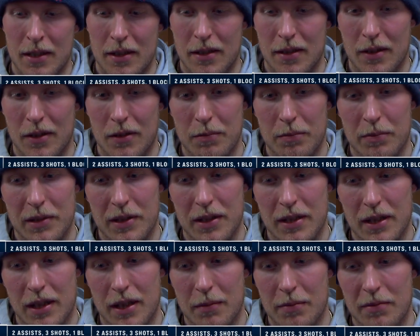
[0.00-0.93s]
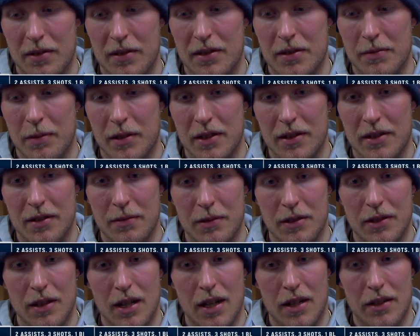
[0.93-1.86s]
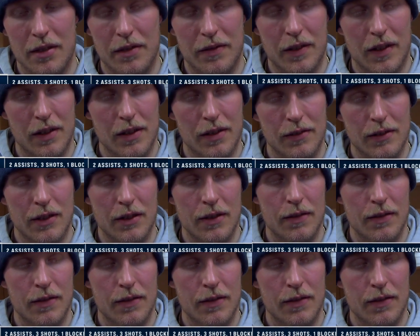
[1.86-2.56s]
you know, be responsible defensively.